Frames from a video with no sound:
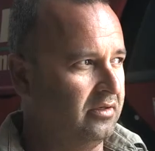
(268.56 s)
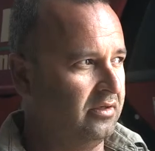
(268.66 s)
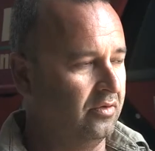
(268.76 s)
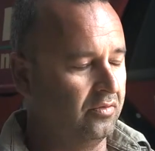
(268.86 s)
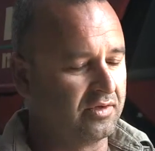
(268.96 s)

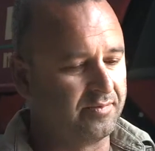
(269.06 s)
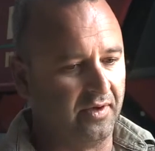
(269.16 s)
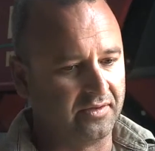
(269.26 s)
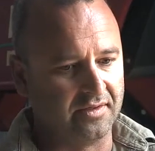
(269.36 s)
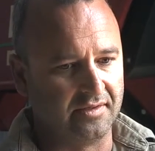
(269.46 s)
Yield
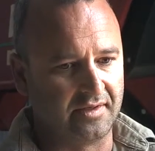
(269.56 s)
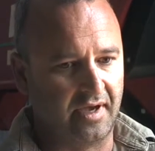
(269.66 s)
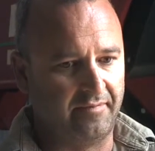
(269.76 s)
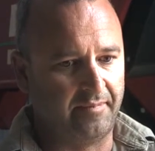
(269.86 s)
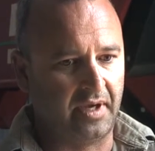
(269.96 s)
responses
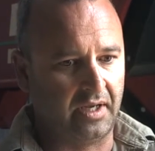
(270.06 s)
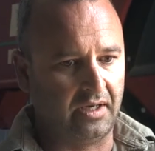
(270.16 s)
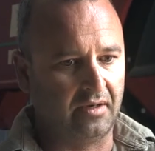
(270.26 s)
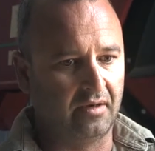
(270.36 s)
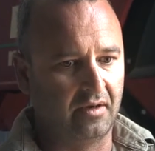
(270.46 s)
have
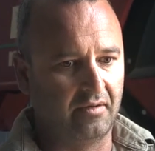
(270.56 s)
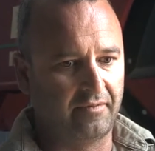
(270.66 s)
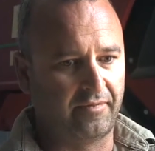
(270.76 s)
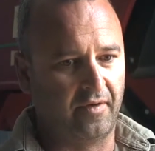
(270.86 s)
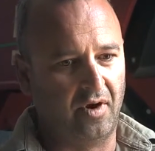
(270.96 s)
been
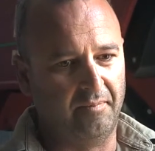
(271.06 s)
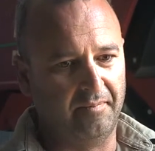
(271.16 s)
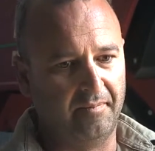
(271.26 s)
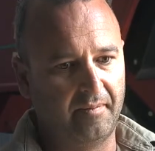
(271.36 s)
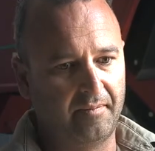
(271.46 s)

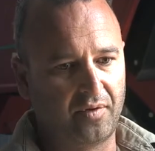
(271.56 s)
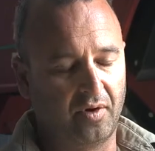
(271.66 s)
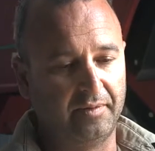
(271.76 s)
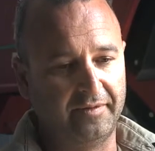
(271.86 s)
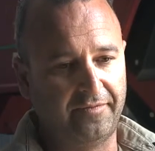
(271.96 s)
from
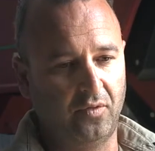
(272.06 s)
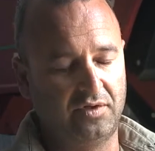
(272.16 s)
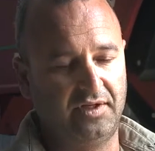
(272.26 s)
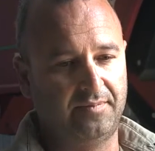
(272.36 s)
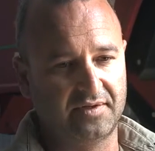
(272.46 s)
probably
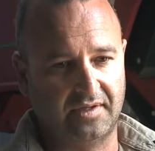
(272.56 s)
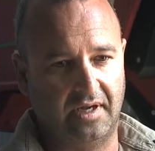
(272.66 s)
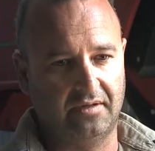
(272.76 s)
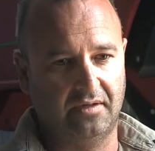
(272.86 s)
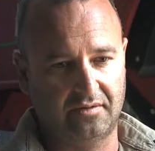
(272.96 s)

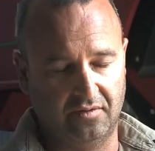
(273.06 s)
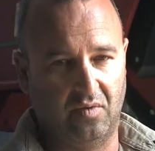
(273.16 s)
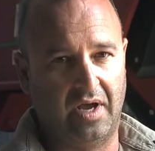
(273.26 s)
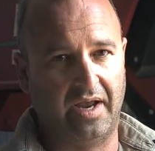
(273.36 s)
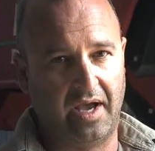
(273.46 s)
40% to
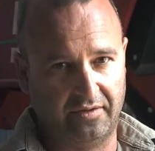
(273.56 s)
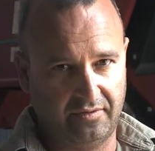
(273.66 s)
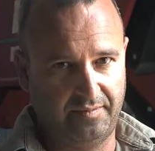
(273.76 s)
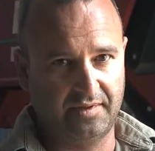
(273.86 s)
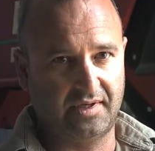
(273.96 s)

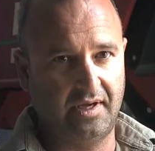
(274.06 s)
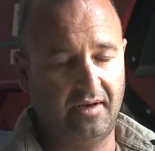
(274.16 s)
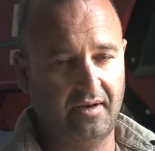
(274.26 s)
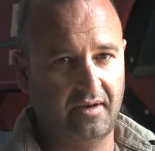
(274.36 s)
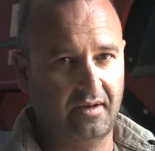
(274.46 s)

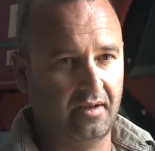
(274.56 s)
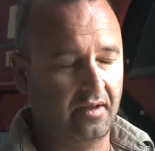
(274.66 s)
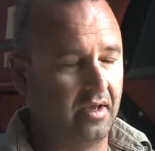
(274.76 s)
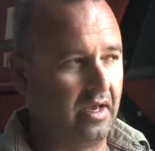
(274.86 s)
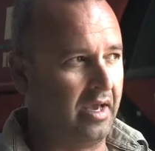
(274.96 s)
100%
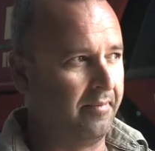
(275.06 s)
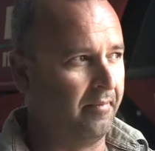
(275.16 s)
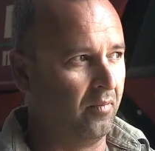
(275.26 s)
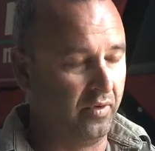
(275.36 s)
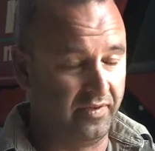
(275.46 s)

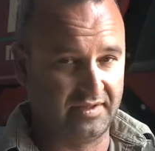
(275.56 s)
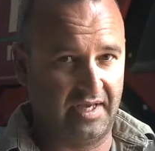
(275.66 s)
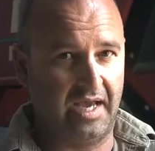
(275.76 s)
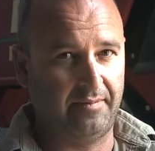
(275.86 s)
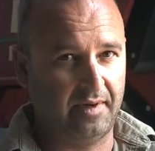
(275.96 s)
with the
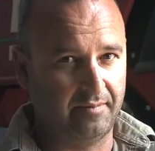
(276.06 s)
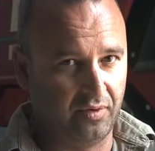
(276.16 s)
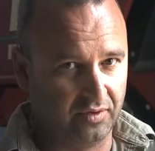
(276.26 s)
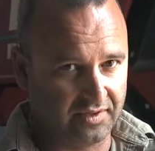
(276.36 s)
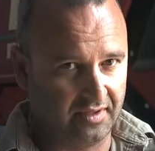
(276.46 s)
same
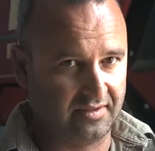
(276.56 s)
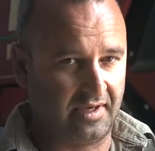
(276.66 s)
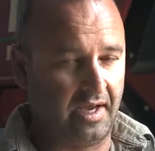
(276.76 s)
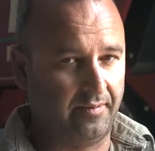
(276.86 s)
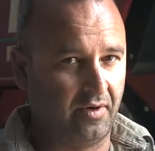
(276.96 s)
inputs,
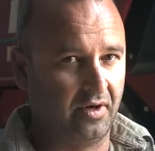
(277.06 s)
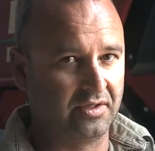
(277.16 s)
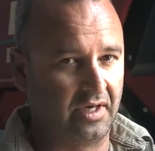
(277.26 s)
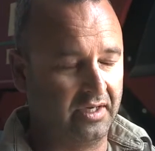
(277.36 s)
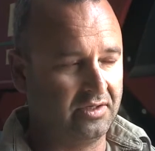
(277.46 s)
same
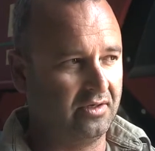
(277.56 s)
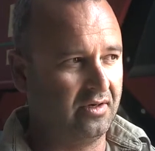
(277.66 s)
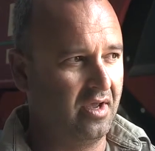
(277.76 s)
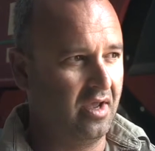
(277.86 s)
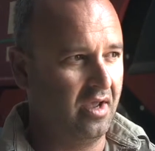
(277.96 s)
rotation,